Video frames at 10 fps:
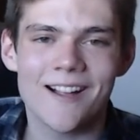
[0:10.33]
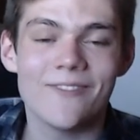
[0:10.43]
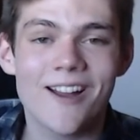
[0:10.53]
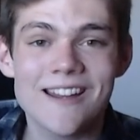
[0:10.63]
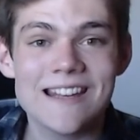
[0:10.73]

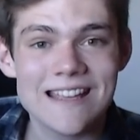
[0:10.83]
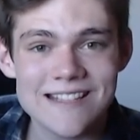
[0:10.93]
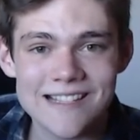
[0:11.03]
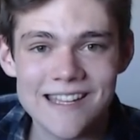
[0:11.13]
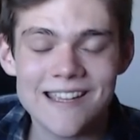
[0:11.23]
very
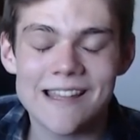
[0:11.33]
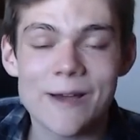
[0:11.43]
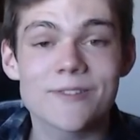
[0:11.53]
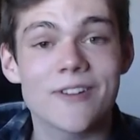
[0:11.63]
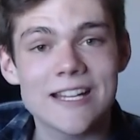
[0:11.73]
nicely, and that
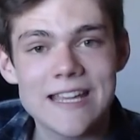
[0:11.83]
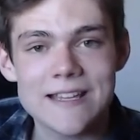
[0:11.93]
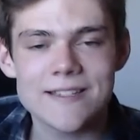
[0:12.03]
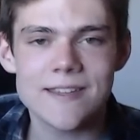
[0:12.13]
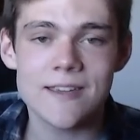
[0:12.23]
was very
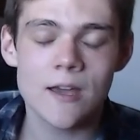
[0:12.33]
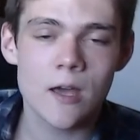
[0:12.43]
tasty.